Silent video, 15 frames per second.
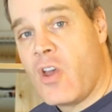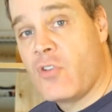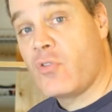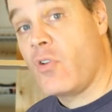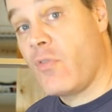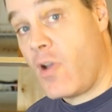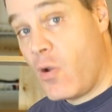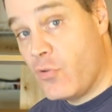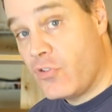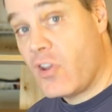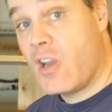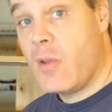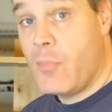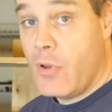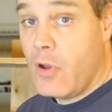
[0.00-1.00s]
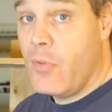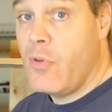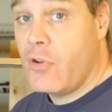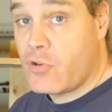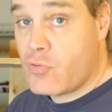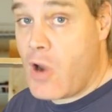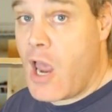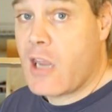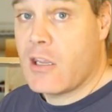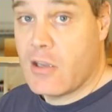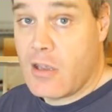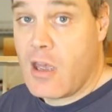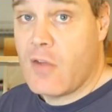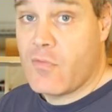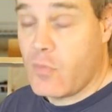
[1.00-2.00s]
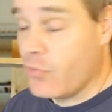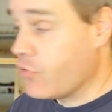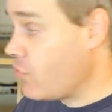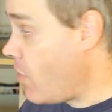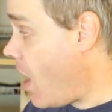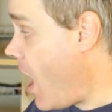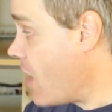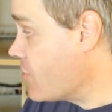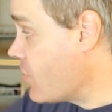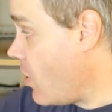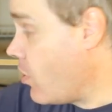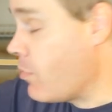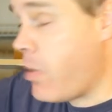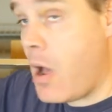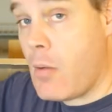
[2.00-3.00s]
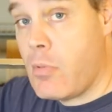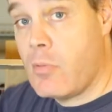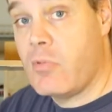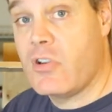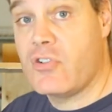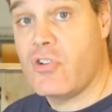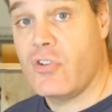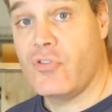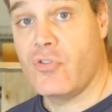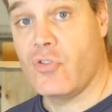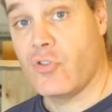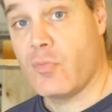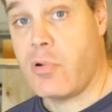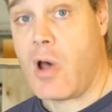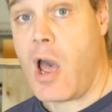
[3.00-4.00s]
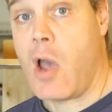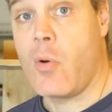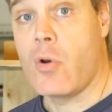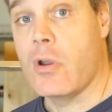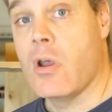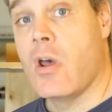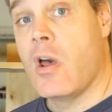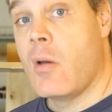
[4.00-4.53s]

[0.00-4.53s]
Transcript: So if I was going to build this rack again from scratch, I would probably just use plywood.